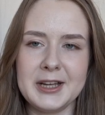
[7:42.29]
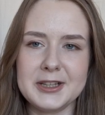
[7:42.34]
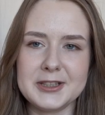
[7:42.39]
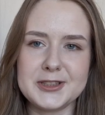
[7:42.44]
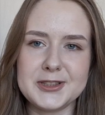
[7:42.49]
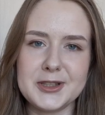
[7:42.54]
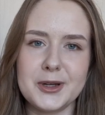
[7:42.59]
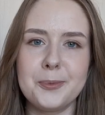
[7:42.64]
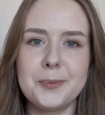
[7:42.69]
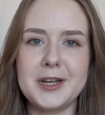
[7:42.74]

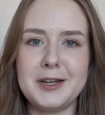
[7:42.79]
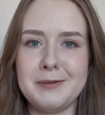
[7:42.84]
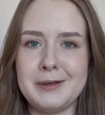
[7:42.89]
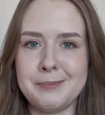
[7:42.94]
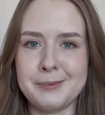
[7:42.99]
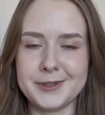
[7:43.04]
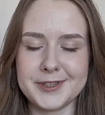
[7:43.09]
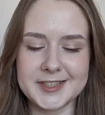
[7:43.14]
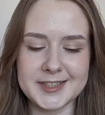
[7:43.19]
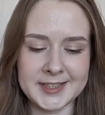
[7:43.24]
so many
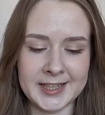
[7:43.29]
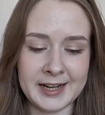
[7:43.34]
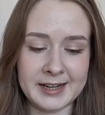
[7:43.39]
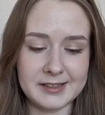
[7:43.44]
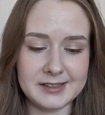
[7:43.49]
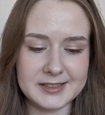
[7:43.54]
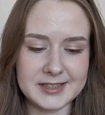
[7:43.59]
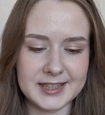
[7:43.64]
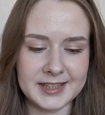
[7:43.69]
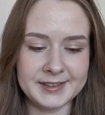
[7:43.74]
people's
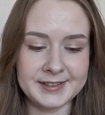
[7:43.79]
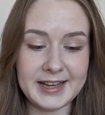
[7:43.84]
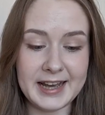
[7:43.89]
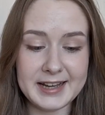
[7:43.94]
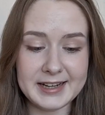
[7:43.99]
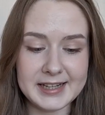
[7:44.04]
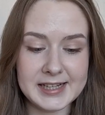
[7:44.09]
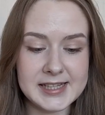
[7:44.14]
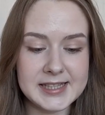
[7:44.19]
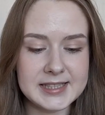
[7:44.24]
styles, and
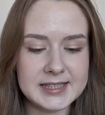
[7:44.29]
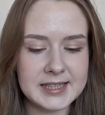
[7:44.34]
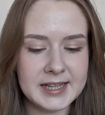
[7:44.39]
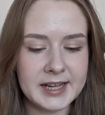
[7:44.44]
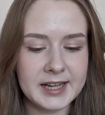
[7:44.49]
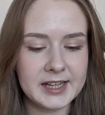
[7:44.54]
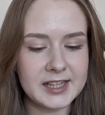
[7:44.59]
that is